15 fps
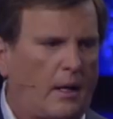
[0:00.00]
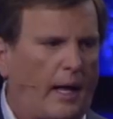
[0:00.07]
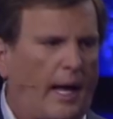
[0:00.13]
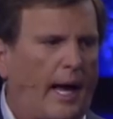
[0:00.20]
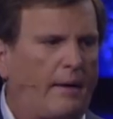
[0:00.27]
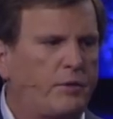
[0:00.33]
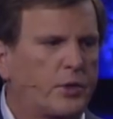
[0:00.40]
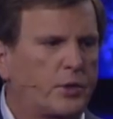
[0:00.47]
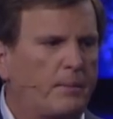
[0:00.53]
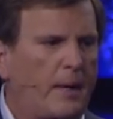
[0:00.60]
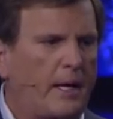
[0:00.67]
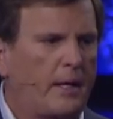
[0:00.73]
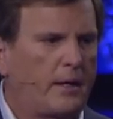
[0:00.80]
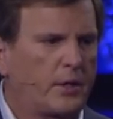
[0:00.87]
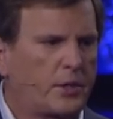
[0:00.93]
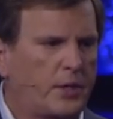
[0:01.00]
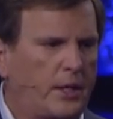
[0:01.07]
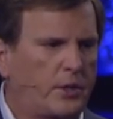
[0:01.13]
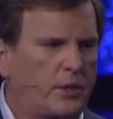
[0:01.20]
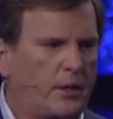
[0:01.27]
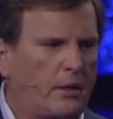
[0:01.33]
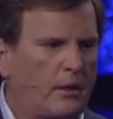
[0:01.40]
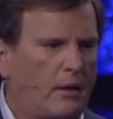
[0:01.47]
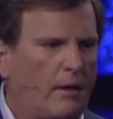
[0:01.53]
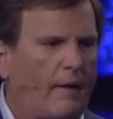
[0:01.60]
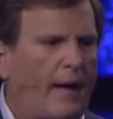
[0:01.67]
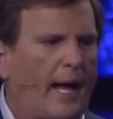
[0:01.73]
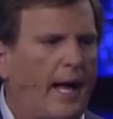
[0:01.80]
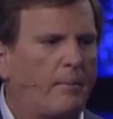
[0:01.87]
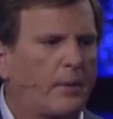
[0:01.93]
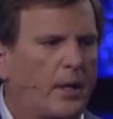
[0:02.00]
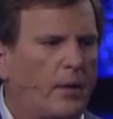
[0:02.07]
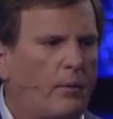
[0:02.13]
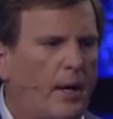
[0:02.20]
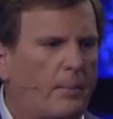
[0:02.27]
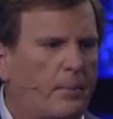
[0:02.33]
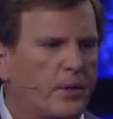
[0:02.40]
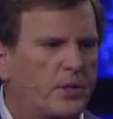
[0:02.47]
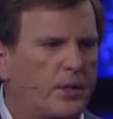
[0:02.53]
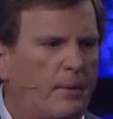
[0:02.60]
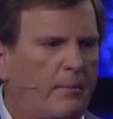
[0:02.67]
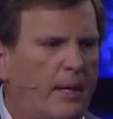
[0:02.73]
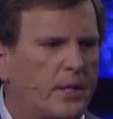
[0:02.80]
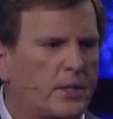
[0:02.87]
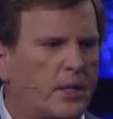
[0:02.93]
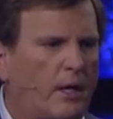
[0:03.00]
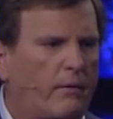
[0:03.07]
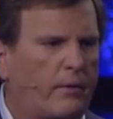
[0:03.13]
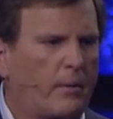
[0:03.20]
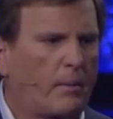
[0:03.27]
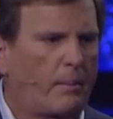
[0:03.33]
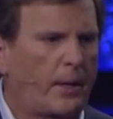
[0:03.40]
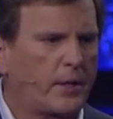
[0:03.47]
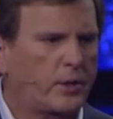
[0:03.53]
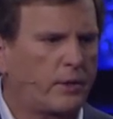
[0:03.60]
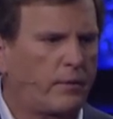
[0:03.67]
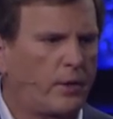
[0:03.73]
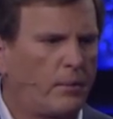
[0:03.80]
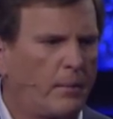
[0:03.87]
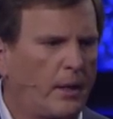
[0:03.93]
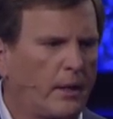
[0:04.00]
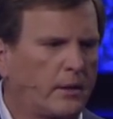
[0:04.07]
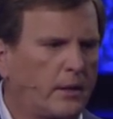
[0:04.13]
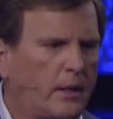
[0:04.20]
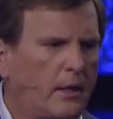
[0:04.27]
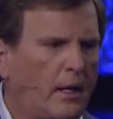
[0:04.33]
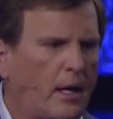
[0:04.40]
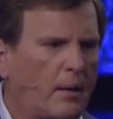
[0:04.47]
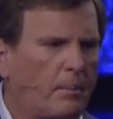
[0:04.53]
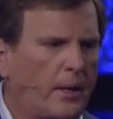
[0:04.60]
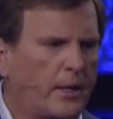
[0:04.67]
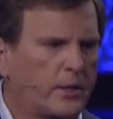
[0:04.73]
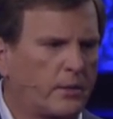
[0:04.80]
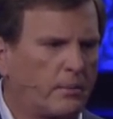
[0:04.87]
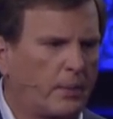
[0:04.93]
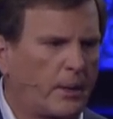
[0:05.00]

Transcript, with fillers: I've just made a decision. I'm going to represent myself from a place of humility, not a place of